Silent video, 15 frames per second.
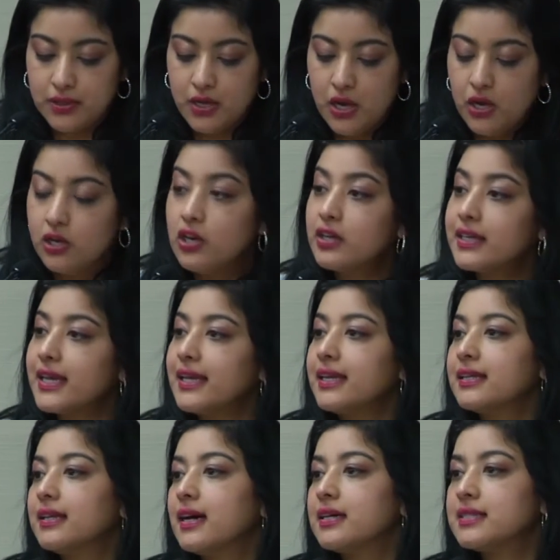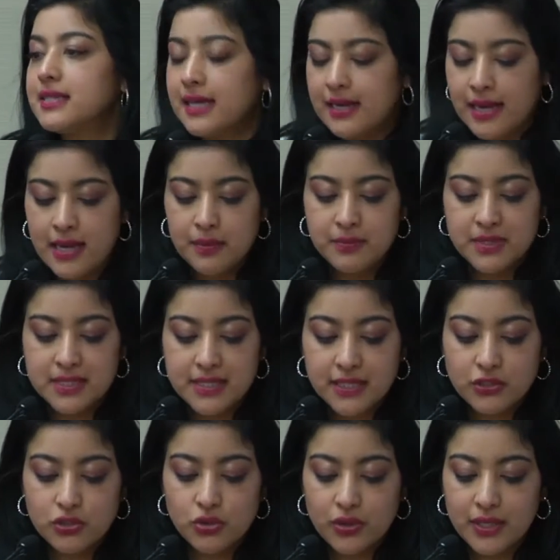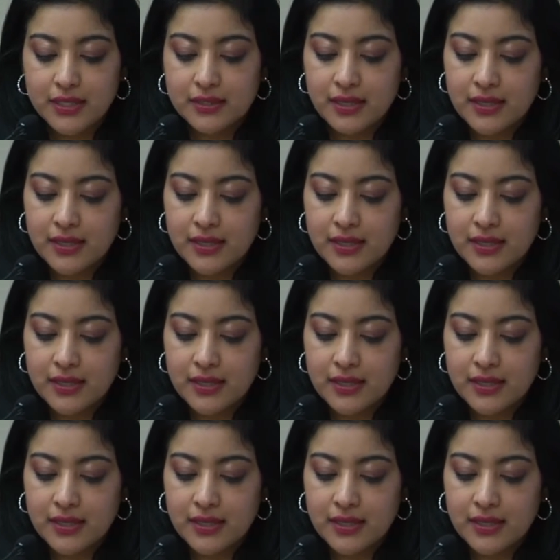As you probably know, Canada